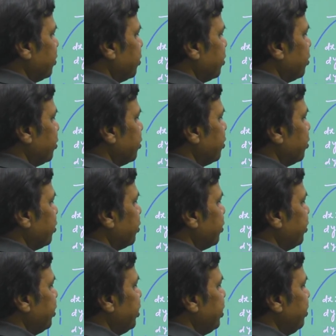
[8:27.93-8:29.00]
dy
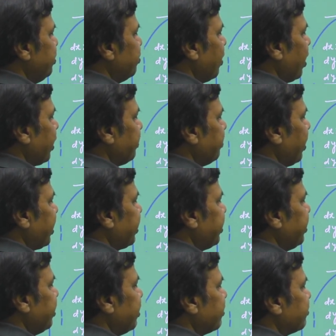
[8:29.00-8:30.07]
by dx here
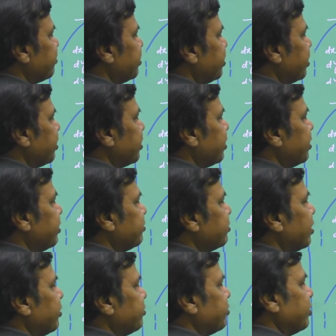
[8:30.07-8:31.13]
is less than 0
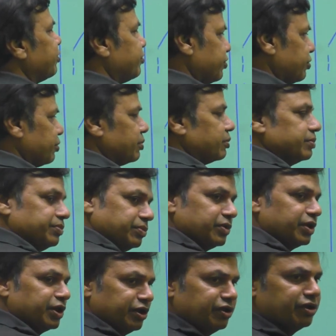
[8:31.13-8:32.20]
in this
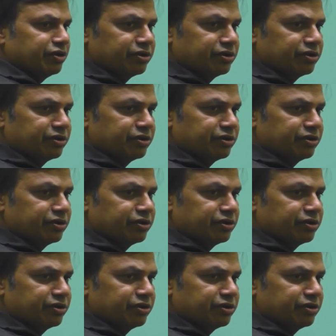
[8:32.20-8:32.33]
region.